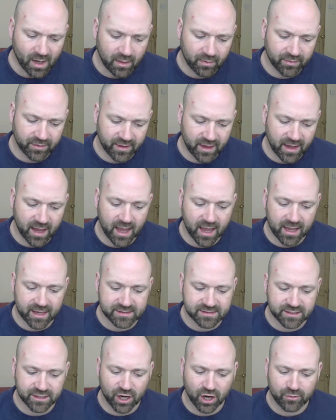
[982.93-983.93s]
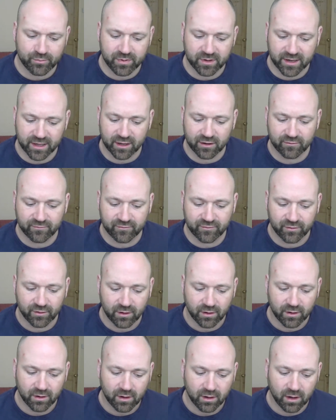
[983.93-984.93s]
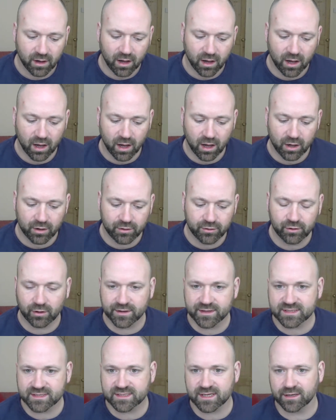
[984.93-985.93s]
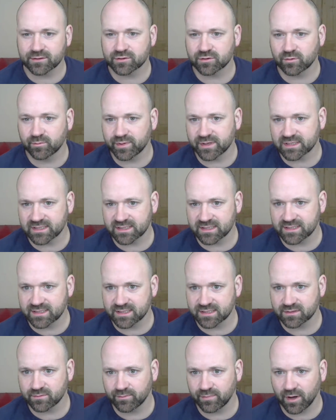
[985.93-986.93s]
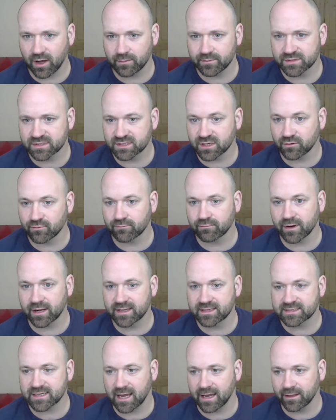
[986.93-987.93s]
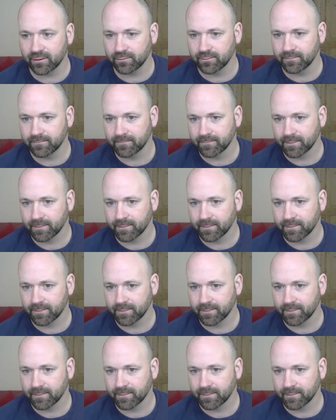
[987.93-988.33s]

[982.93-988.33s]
there is the opening of non-essential businesses and pubs, so retail.